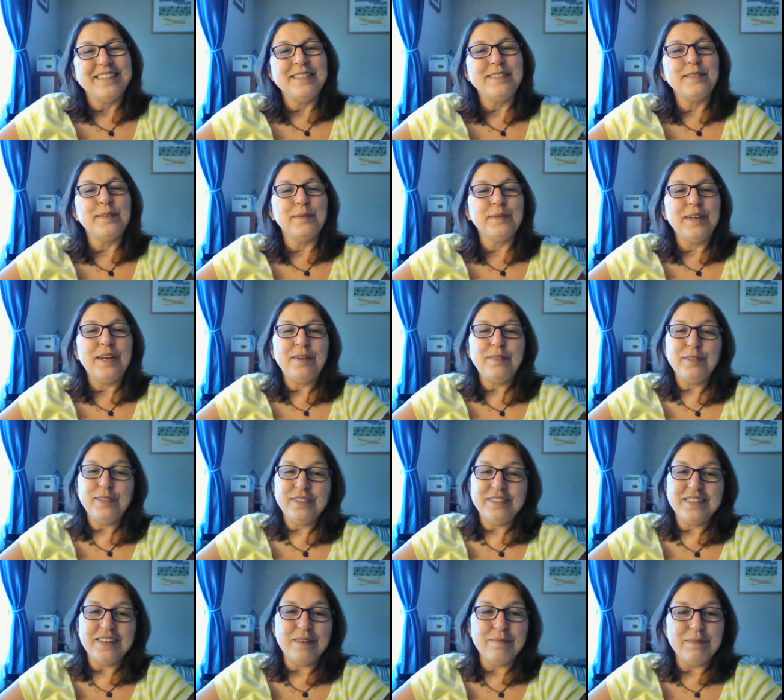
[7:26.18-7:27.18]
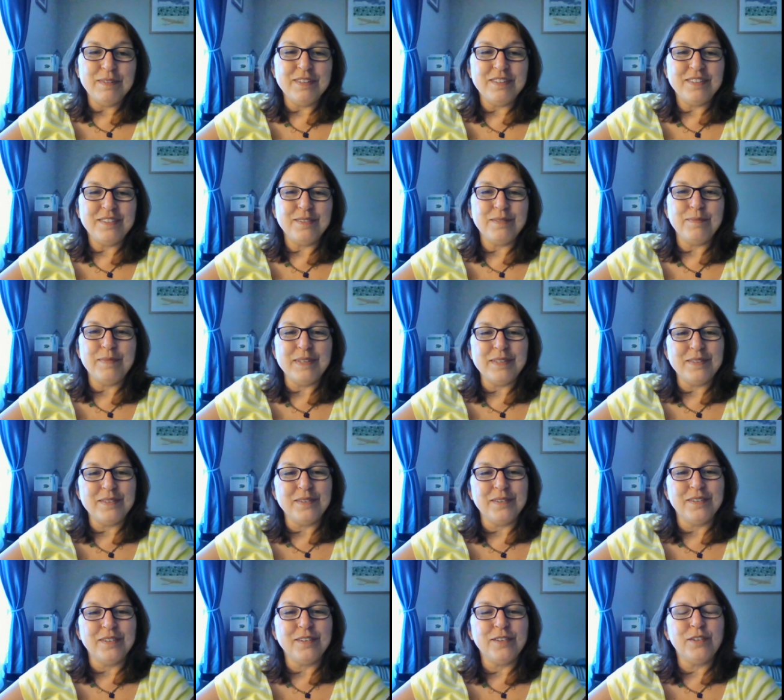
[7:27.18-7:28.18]
So we'll have a good time this
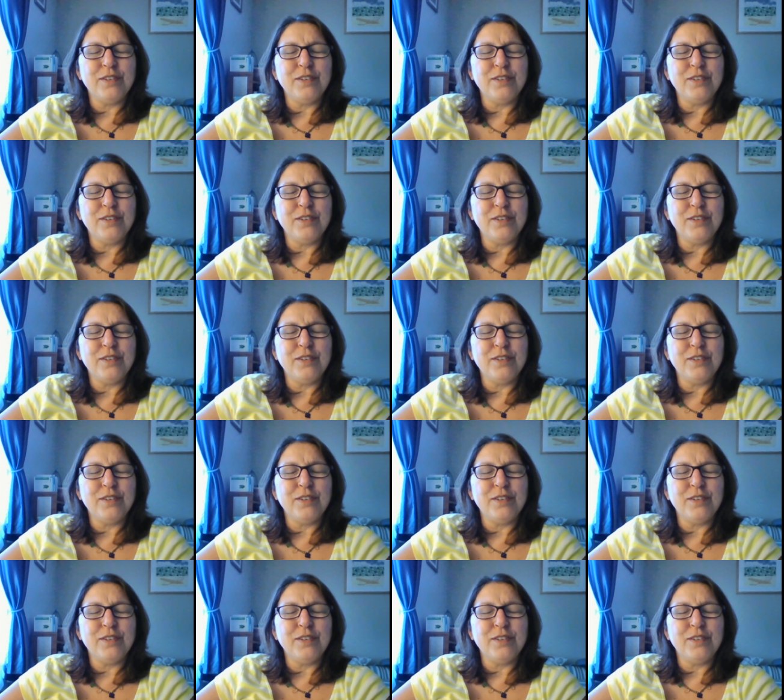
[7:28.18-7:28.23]
semester